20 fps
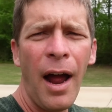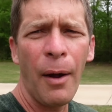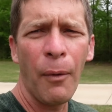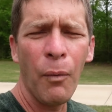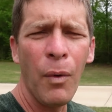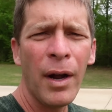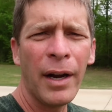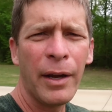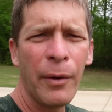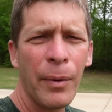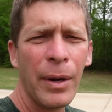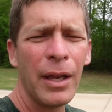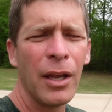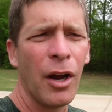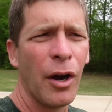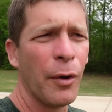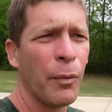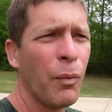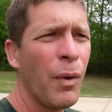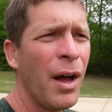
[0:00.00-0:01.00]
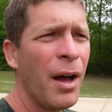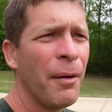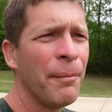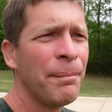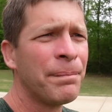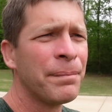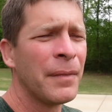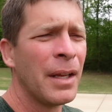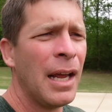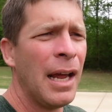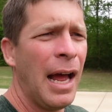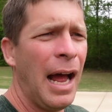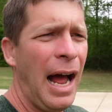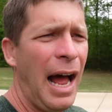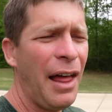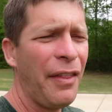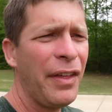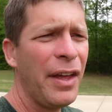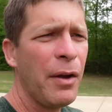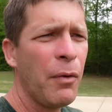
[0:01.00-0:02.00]
All right, what can we learn? Well,
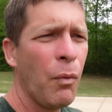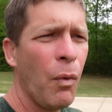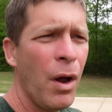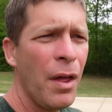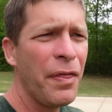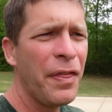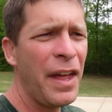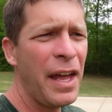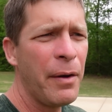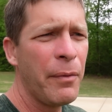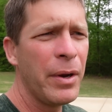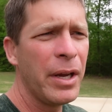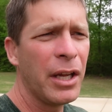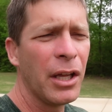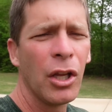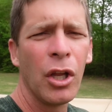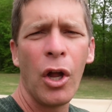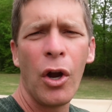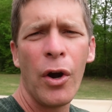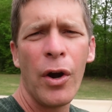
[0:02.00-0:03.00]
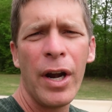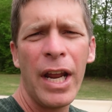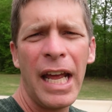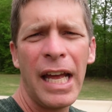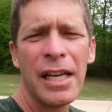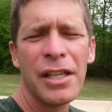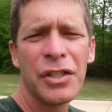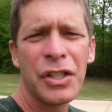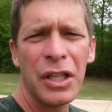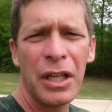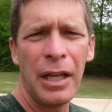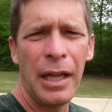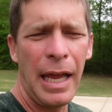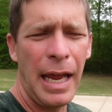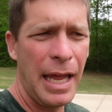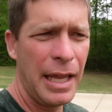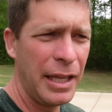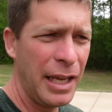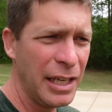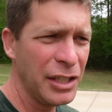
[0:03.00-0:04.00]
I think one thing we can learn is
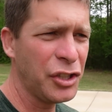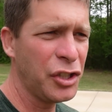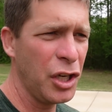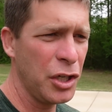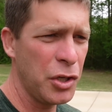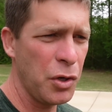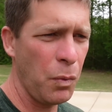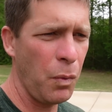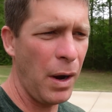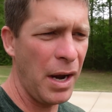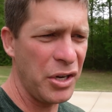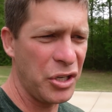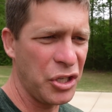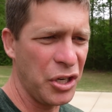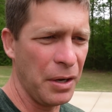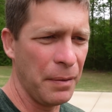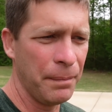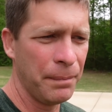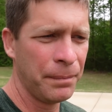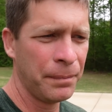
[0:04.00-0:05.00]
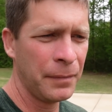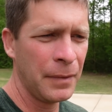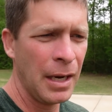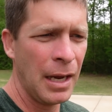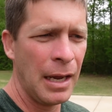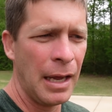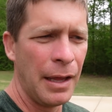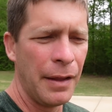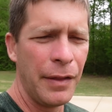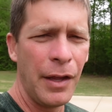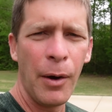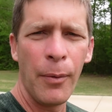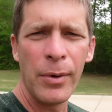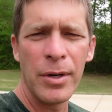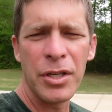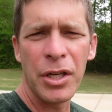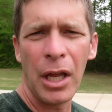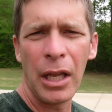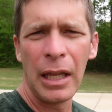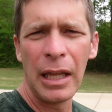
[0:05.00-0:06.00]
in this situation, there
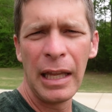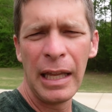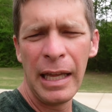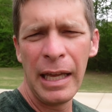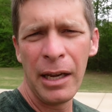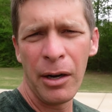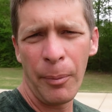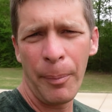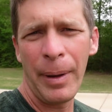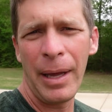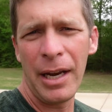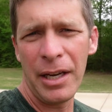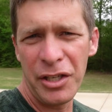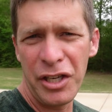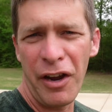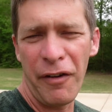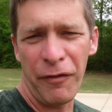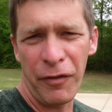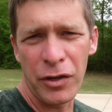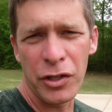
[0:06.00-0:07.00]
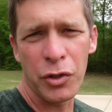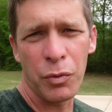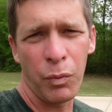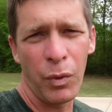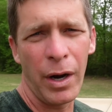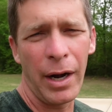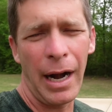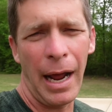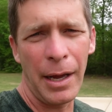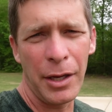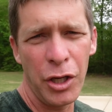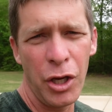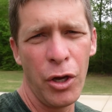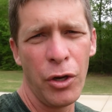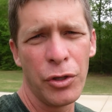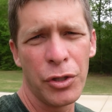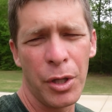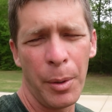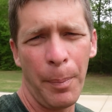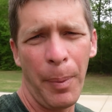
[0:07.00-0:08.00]
was a little bit of difference when I
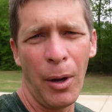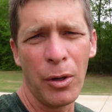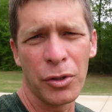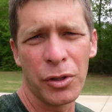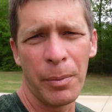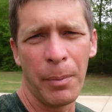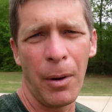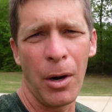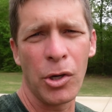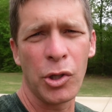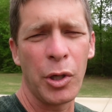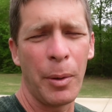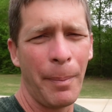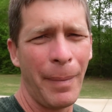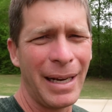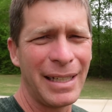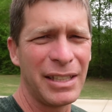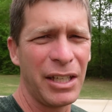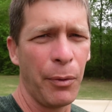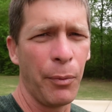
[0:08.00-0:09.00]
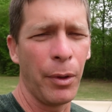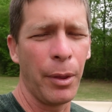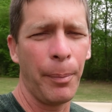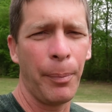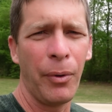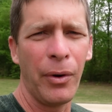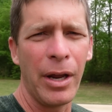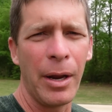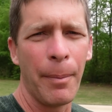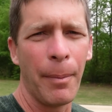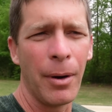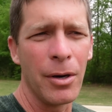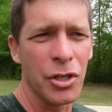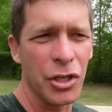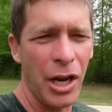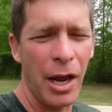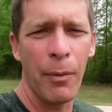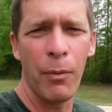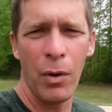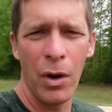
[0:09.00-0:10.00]
used the post-emergent mixed in with the
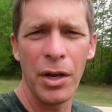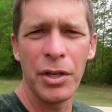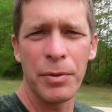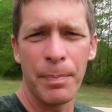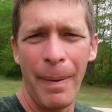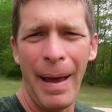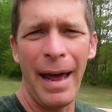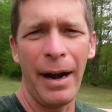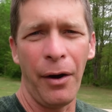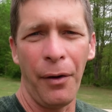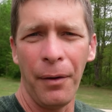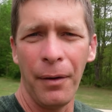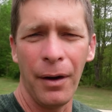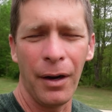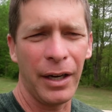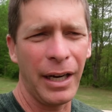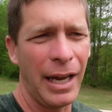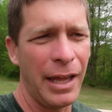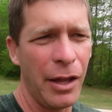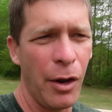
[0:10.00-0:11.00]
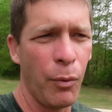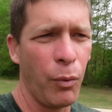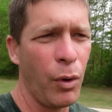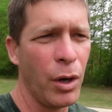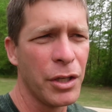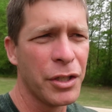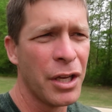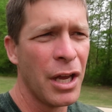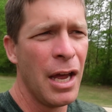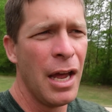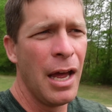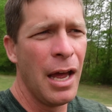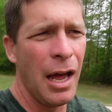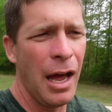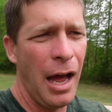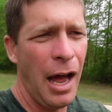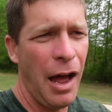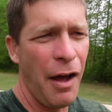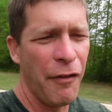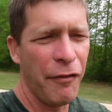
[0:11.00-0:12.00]
pre-emergent. It was better, okay? There was
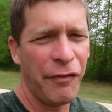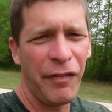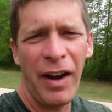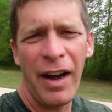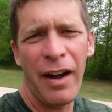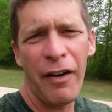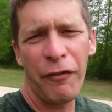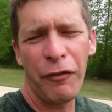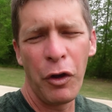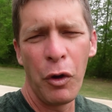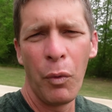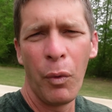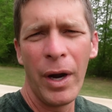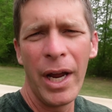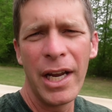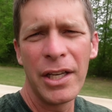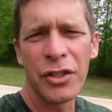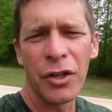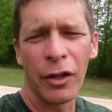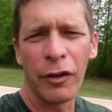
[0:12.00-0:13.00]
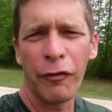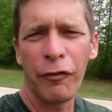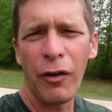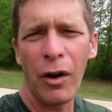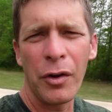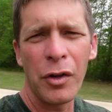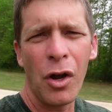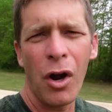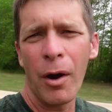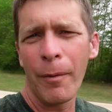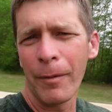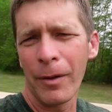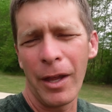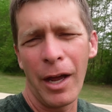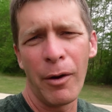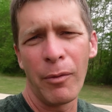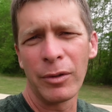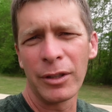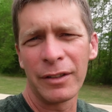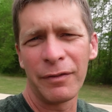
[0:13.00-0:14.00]
uh, very few weeds on the front yard, but
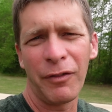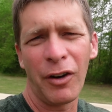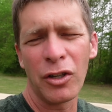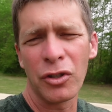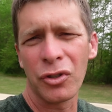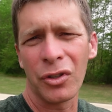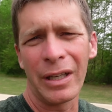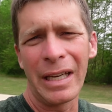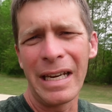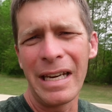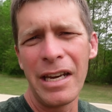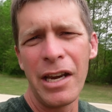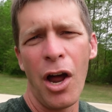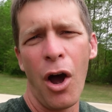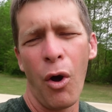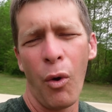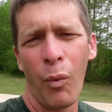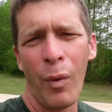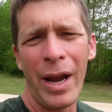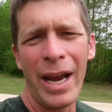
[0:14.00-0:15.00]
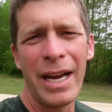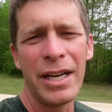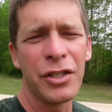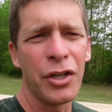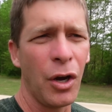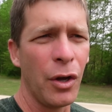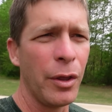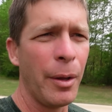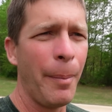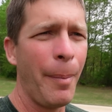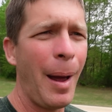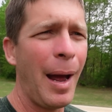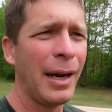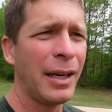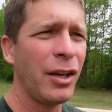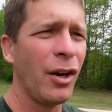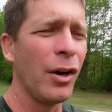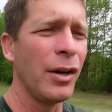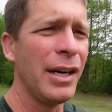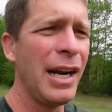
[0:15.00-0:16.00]
there was virtually no weeds on the
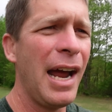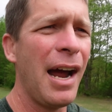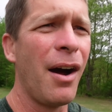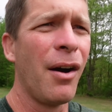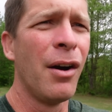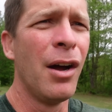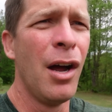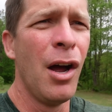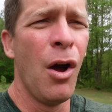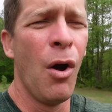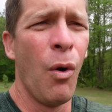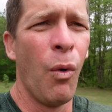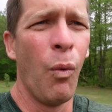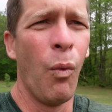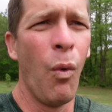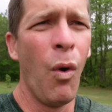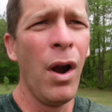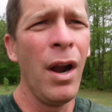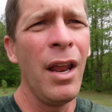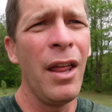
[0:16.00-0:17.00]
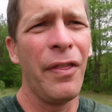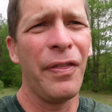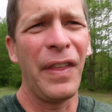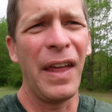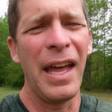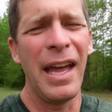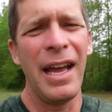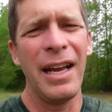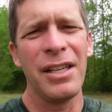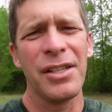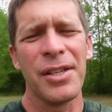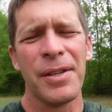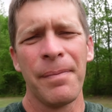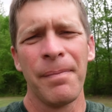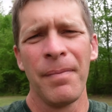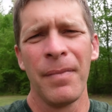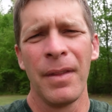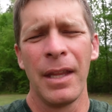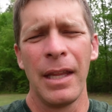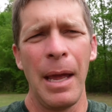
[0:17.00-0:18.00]
backyard. Now, one of the things
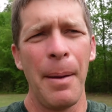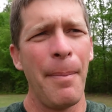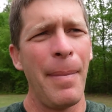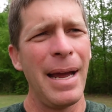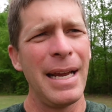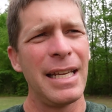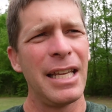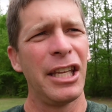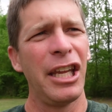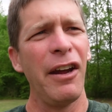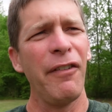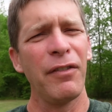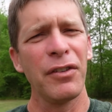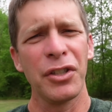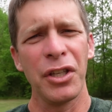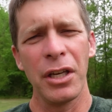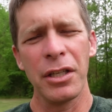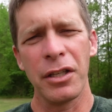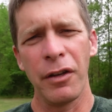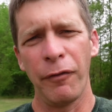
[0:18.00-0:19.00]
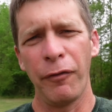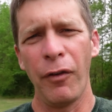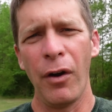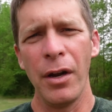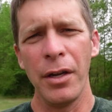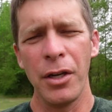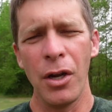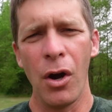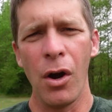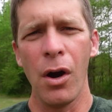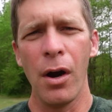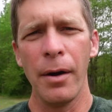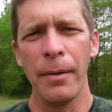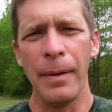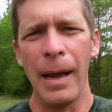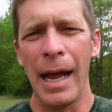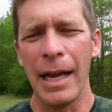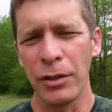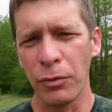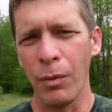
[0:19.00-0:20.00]
that made the difference is the front
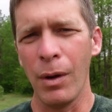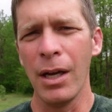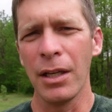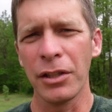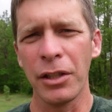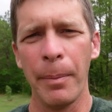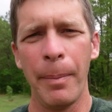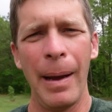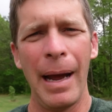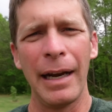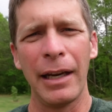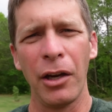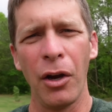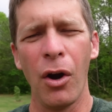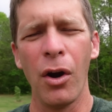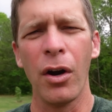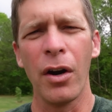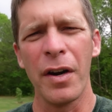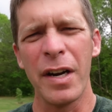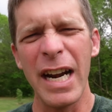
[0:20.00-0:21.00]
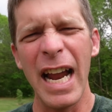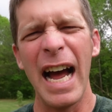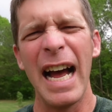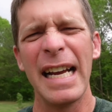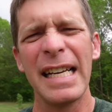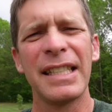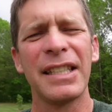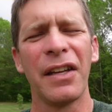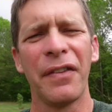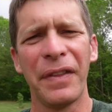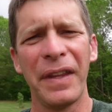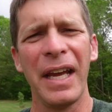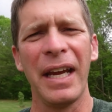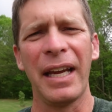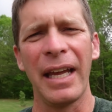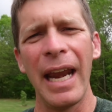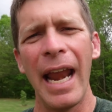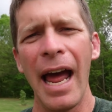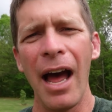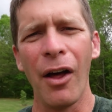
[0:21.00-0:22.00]
yard as well as the backyard are nice and
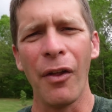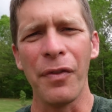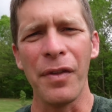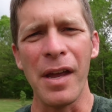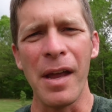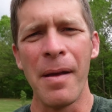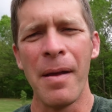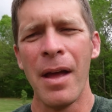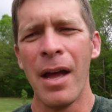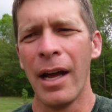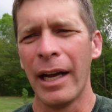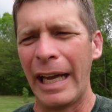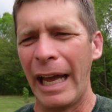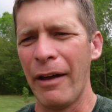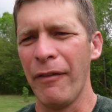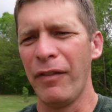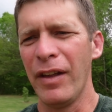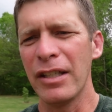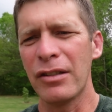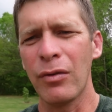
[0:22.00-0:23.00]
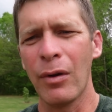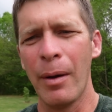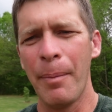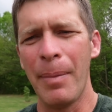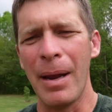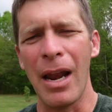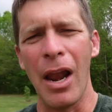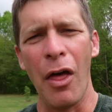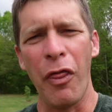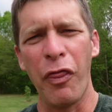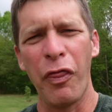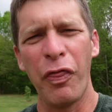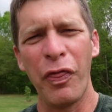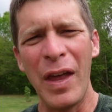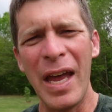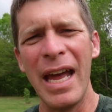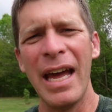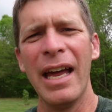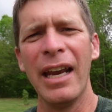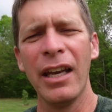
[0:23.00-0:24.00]
thick and healthy. Okay, if this would have been a
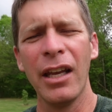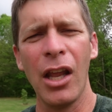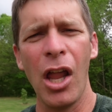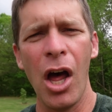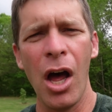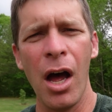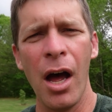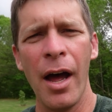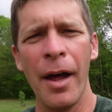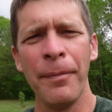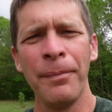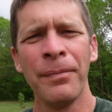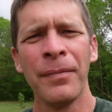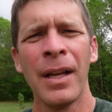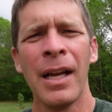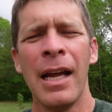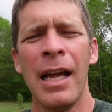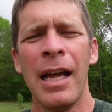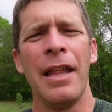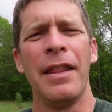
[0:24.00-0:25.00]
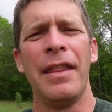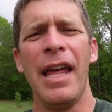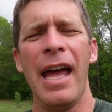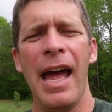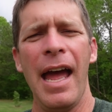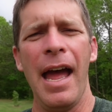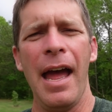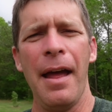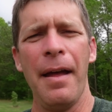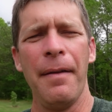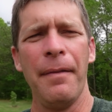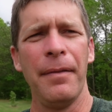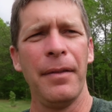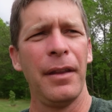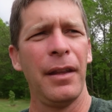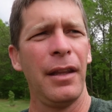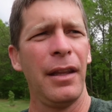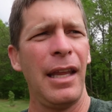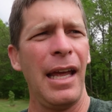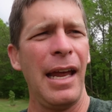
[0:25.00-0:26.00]
thin lawn that
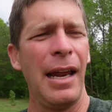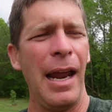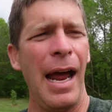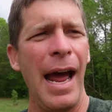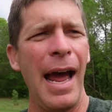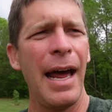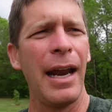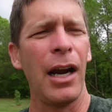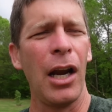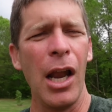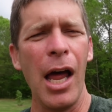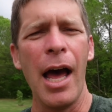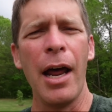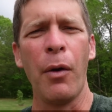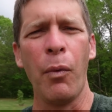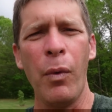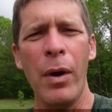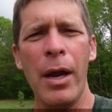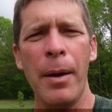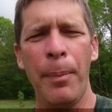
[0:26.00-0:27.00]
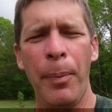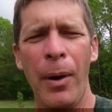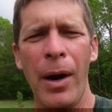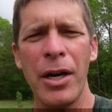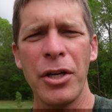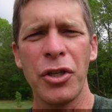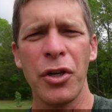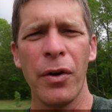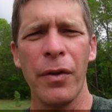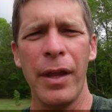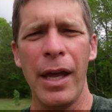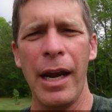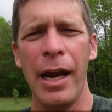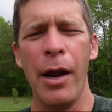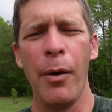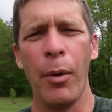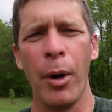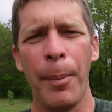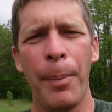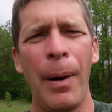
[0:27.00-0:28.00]
that had a lot of weed pressure, then
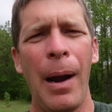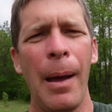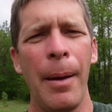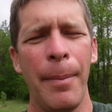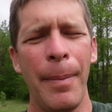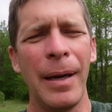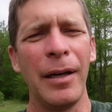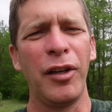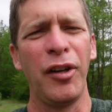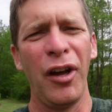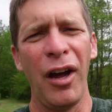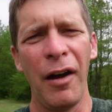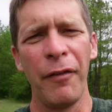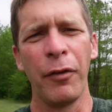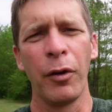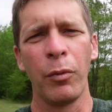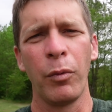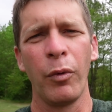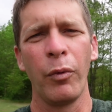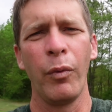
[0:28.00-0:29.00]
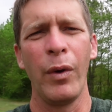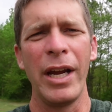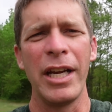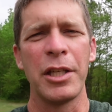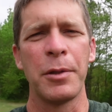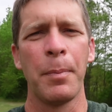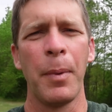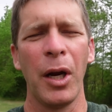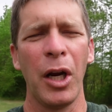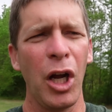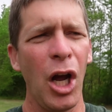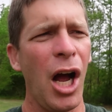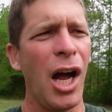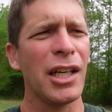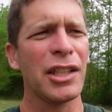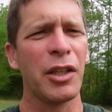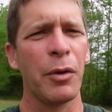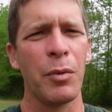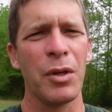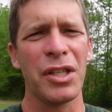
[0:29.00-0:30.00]
it would have probably been covered with weeds
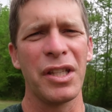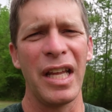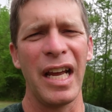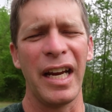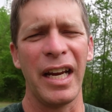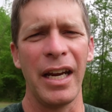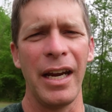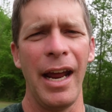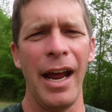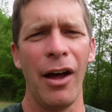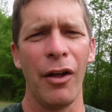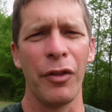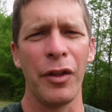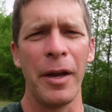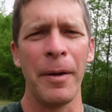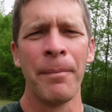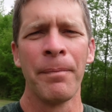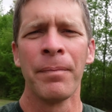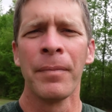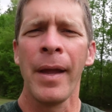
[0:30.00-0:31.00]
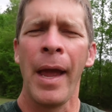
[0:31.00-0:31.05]
because it was thick and healthy.